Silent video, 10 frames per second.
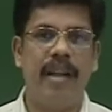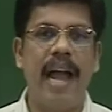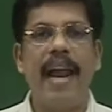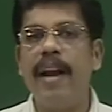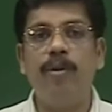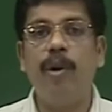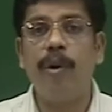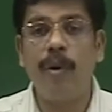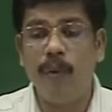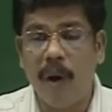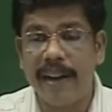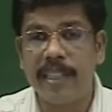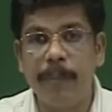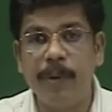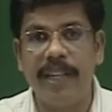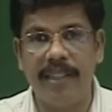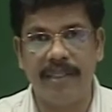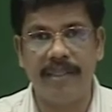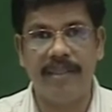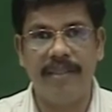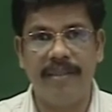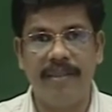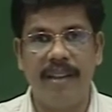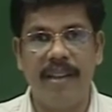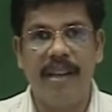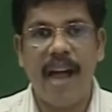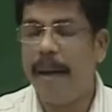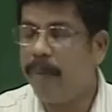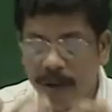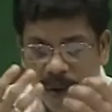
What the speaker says: and I do not know what a spoon is. I am not